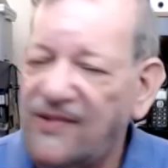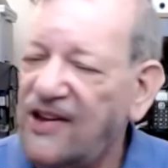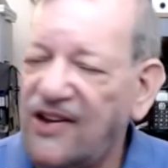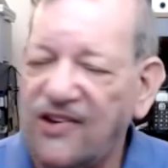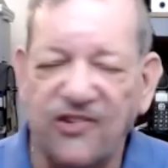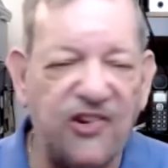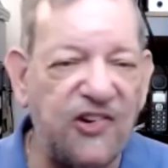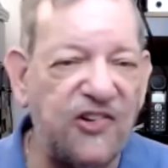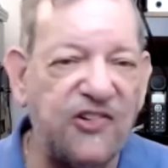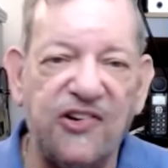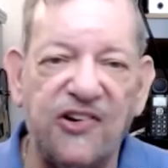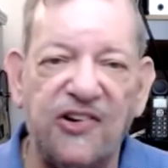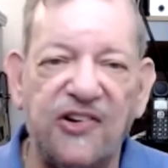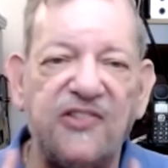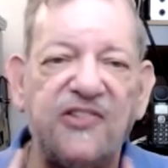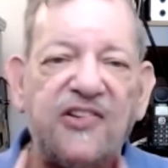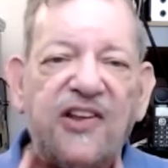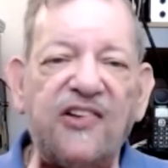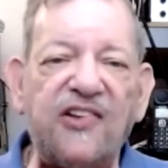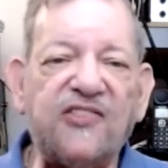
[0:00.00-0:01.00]
It just
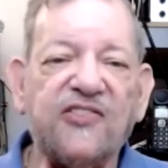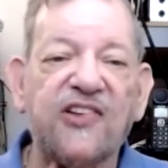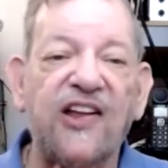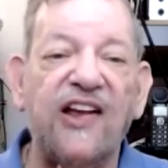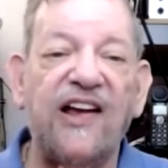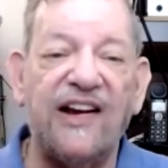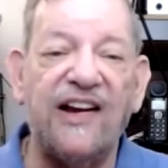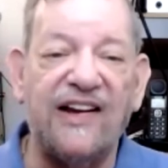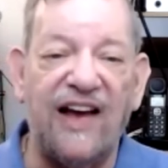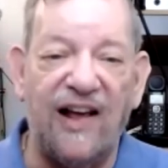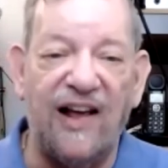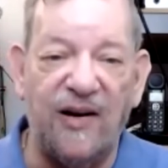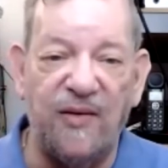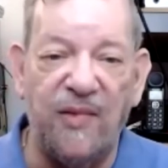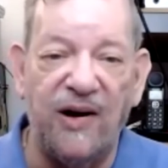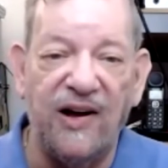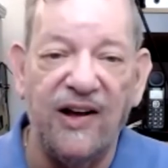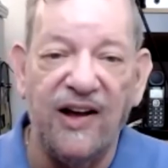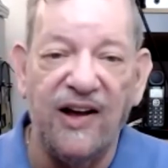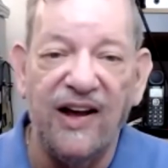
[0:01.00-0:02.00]
irritates the heck out of
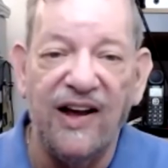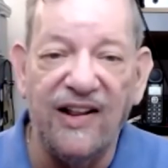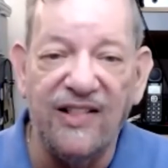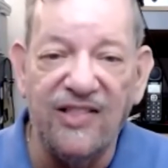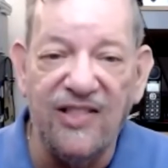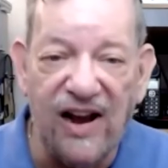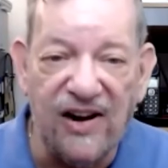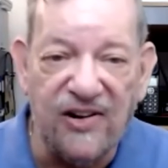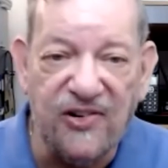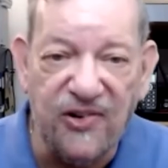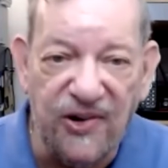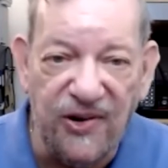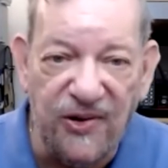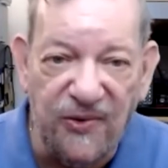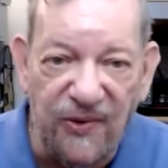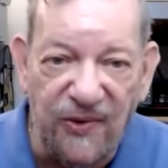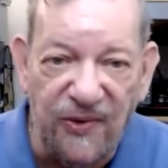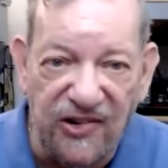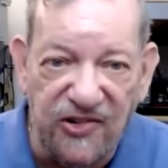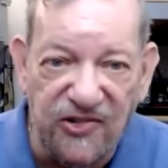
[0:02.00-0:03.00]
them. Electric
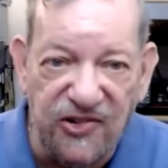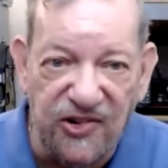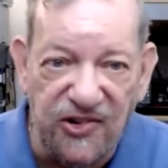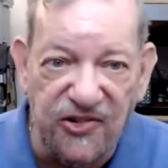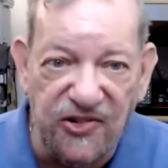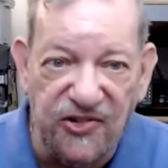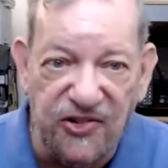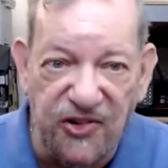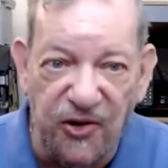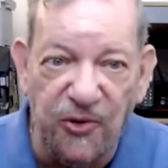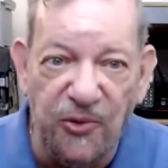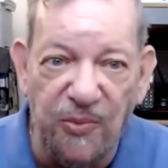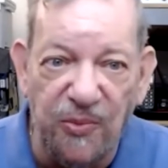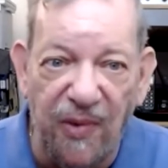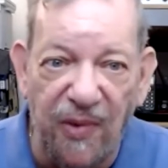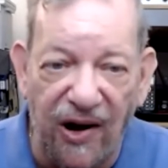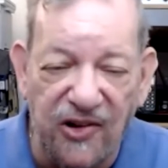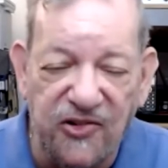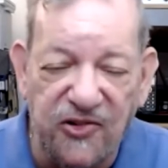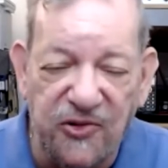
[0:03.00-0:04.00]
razors do
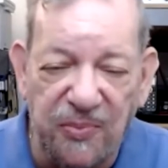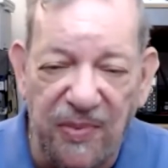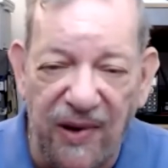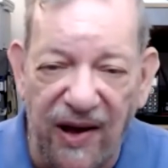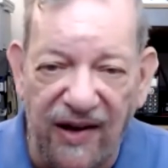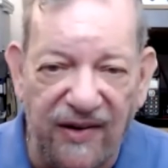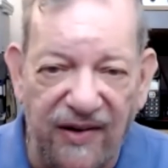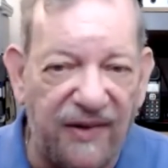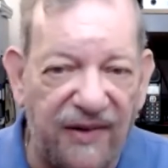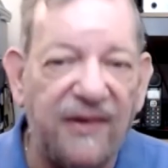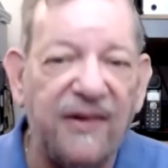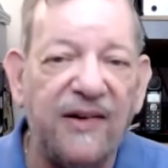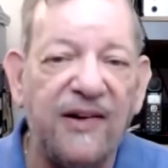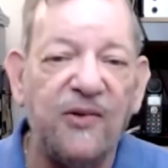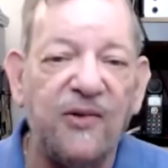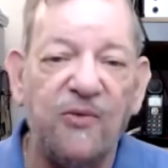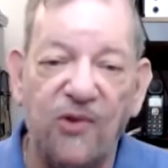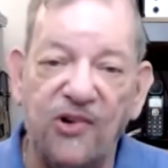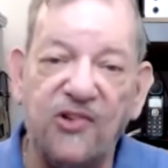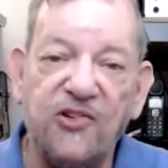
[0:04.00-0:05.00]
much better,
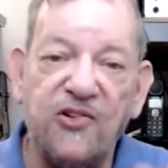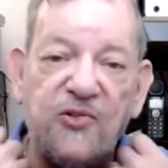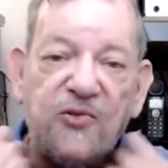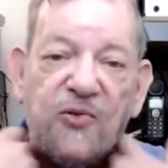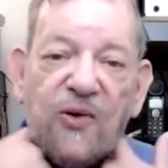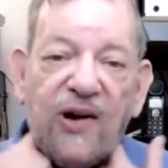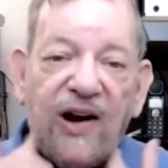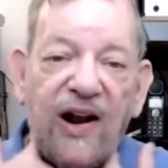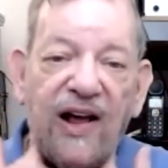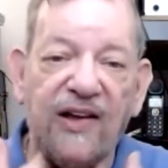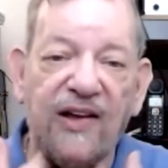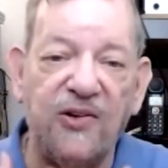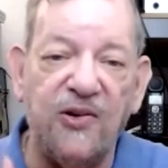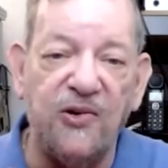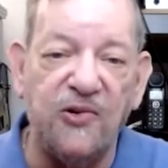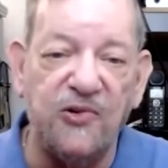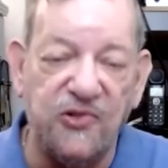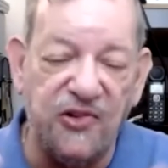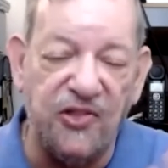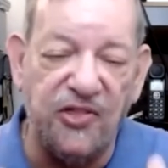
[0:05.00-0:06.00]
which is what I
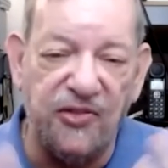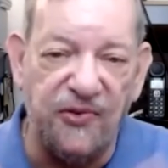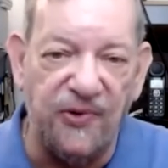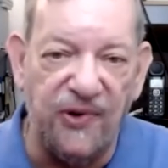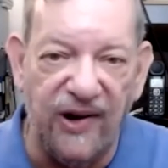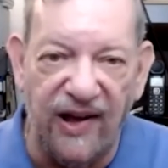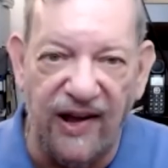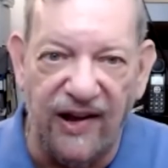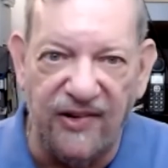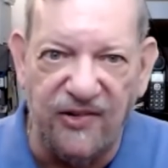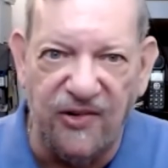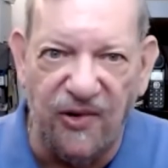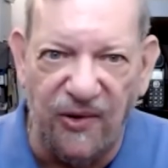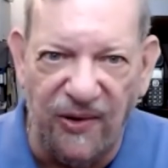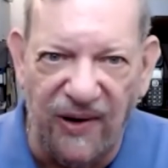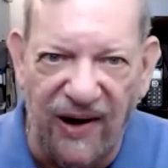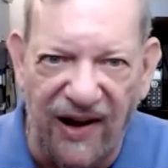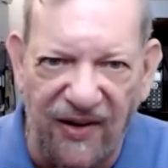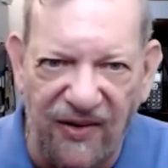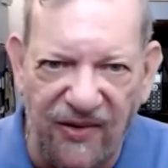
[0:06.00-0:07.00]
use. three head
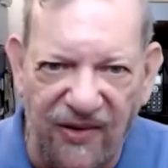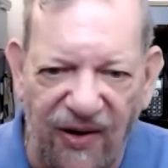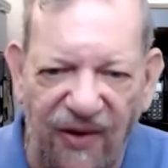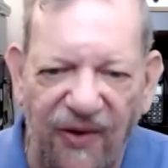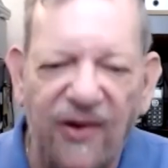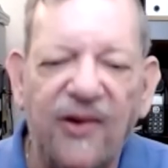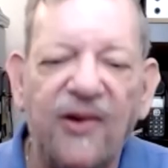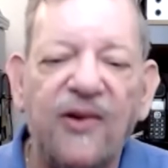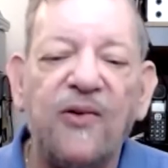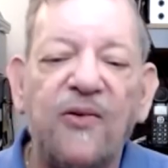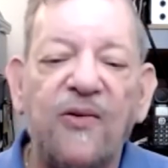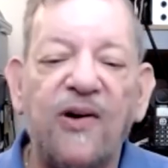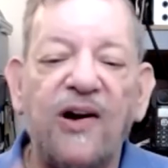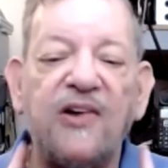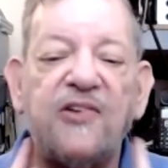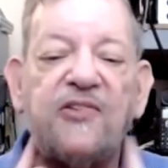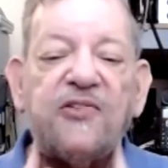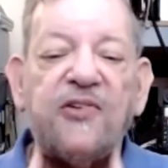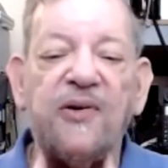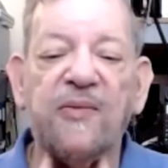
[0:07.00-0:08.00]
Norelco, where
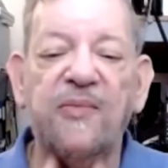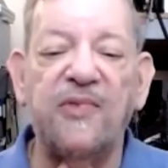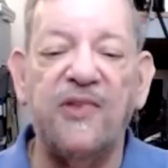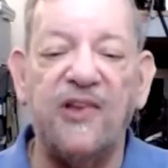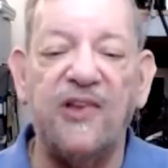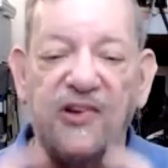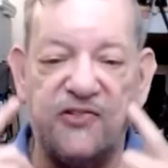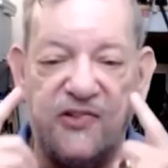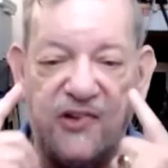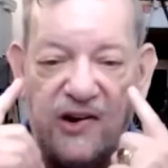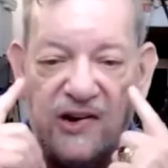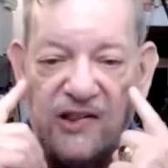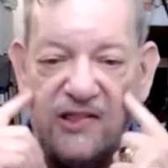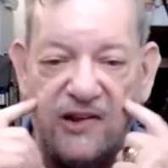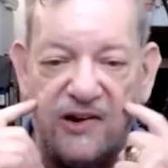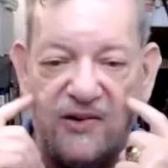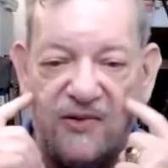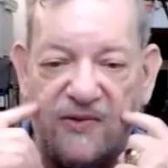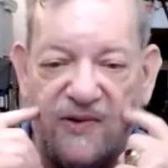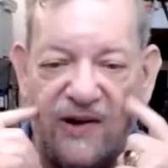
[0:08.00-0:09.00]
I trim this and a
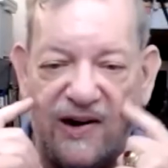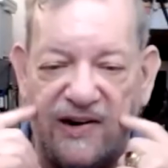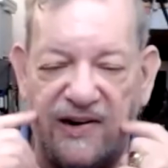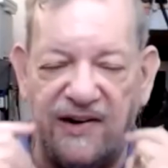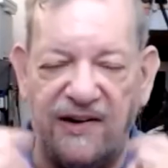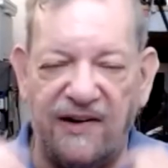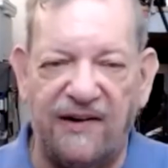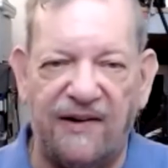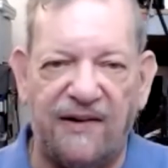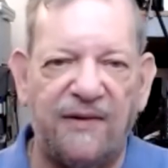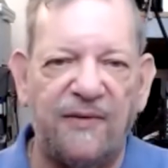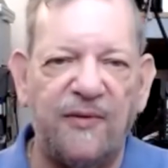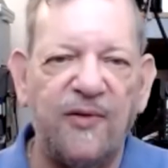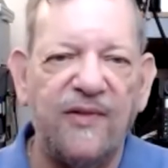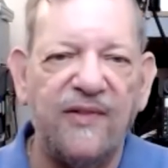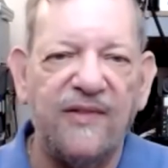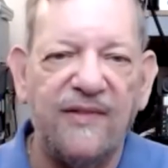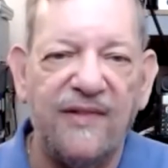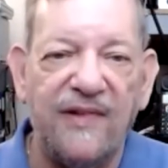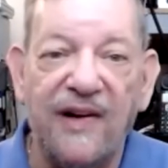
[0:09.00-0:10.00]
little right here,
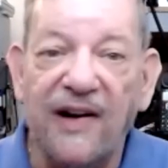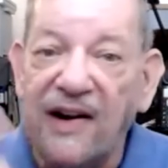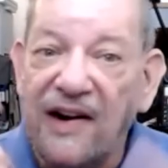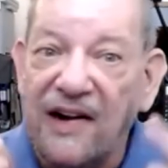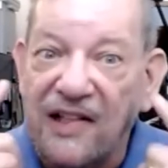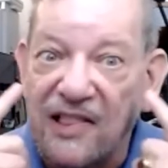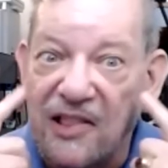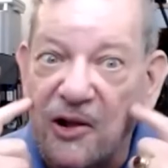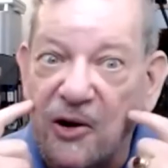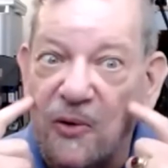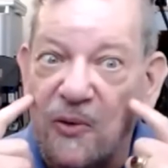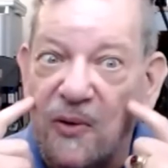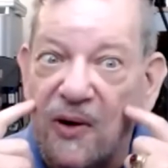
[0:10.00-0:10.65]
a little